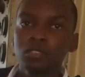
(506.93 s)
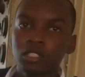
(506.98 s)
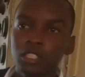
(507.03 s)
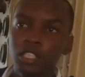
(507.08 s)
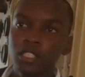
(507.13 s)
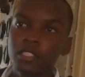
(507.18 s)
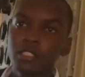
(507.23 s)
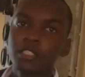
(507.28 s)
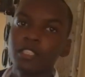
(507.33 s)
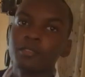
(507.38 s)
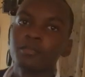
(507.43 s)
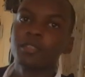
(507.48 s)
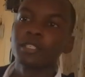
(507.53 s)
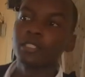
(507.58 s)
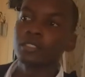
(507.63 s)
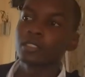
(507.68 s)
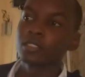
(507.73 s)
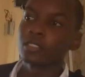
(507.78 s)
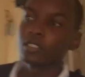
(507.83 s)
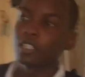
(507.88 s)
get them
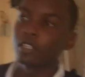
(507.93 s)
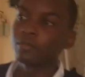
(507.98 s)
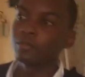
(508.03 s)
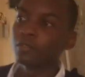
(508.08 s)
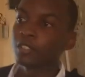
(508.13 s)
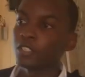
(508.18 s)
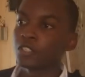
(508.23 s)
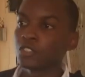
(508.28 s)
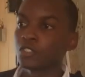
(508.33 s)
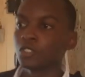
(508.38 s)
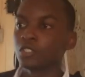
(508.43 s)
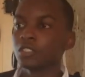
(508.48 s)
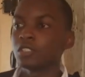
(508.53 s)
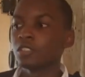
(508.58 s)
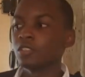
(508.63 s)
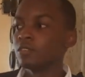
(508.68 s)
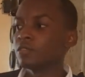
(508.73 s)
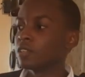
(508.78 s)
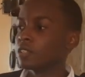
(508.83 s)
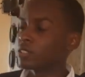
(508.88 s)
at some electronic
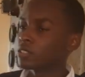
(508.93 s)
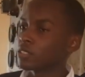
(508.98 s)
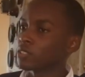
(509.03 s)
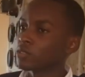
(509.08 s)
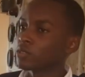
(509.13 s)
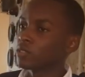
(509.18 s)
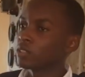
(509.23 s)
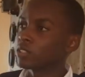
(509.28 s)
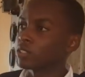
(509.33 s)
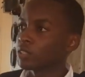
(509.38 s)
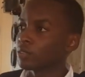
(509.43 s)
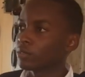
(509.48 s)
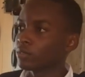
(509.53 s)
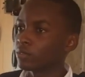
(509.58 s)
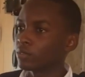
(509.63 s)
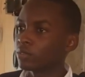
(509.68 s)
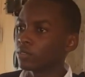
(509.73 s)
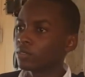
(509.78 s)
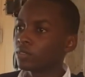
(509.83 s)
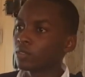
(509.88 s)
devices which have
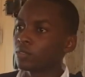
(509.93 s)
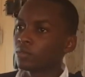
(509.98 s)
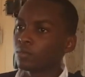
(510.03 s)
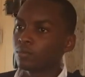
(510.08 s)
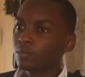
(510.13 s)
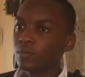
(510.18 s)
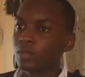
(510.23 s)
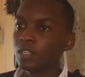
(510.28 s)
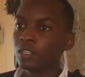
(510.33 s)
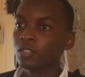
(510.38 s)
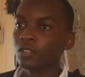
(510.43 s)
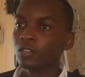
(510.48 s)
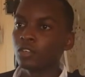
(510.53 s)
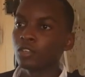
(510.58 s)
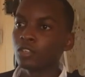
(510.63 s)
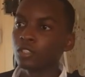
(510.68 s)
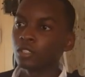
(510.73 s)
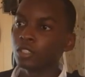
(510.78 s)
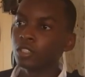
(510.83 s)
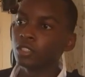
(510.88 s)
been
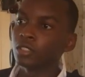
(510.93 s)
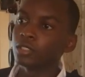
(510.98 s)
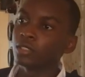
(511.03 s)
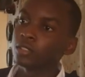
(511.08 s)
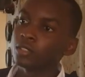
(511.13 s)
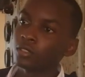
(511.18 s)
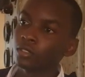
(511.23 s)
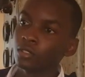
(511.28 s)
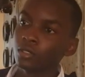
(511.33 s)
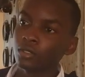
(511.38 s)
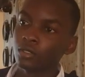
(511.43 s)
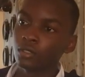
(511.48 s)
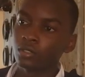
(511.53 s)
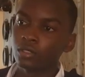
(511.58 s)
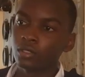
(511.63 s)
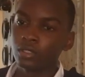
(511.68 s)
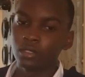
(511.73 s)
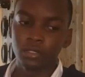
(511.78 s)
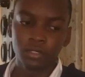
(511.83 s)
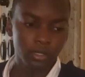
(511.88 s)
old or
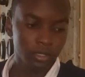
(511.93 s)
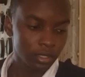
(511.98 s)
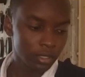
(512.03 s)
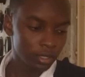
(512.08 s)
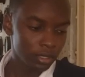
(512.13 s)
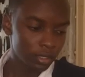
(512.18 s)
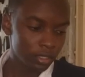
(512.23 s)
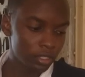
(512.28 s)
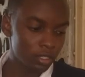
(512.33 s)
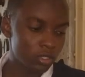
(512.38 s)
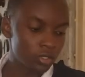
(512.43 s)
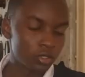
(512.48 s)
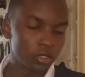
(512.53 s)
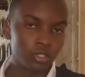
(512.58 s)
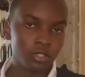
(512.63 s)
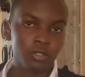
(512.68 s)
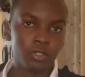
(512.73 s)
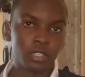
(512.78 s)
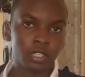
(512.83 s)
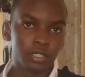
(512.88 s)

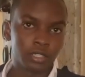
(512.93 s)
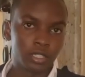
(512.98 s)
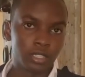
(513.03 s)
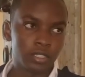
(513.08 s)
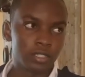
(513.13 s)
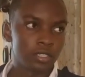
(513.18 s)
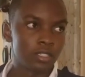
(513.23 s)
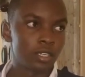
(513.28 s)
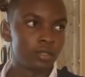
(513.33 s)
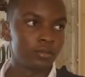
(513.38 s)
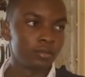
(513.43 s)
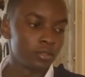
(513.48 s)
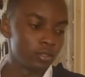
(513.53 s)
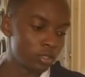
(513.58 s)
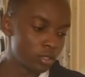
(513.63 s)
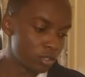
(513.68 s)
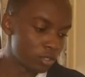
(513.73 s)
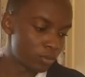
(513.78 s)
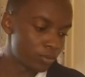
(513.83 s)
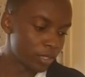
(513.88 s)
destroyed. You can get
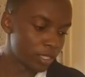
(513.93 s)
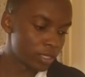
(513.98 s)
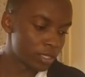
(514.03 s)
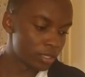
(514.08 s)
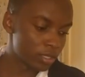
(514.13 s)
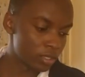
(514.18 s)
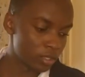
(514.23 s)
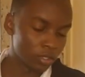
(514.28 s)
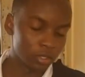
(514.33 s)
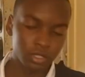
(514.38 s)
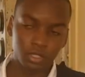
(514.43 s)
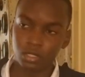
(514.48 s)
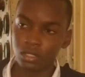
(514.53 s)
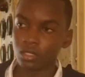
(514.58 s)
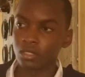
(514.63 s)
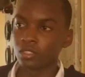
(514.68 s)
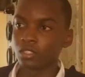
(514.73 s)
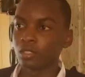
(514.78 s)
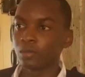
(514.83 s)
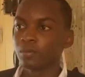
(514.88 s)
those parts, so it
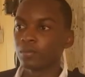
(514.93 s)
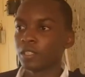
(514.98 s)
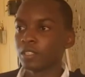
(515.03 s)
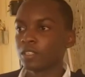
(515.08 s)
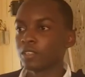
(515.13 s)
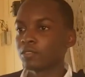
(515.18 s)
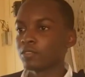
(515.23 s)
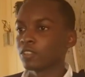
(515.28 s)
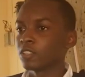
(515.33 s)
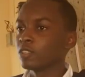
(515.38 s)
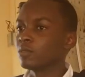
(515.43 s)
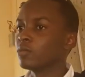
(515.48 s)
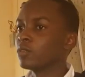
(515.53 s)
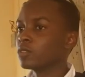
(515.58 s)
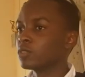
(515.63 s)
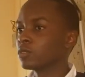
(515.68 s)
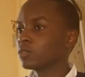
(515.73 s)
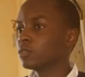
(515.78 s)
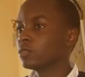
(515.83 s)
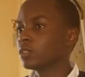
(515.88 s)
is cheap and affordable
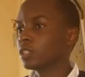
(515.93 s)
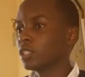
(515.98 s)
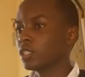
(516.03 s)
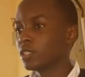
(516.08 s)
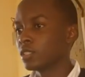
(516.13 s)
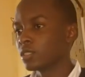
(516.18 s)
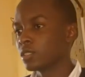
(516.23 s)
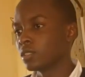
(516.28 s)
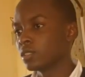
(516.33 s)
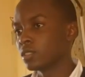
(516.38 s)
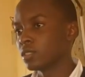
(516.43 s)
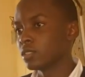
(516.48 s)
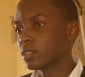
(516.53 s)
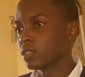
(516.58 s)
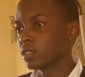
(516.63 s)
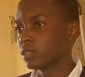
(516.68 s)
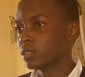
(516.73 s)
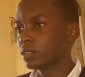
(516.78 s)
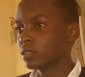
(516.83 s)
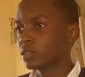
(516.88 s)
to any citizen